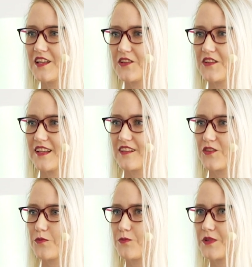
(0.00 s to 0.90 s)
You need
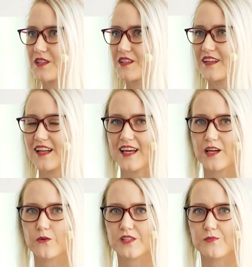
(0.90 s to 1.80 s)
to build a
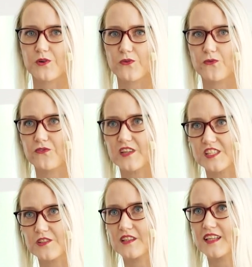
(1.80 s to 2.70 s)
language both
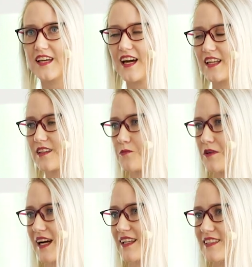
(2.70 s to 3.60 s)
visually and
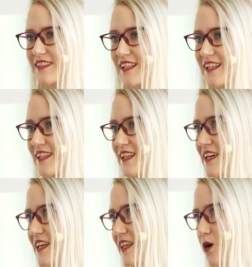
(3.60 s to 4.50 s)
practically
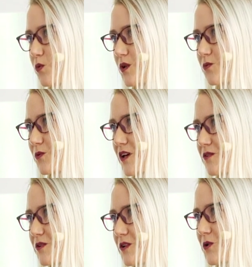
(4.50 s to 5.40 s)
that will work for the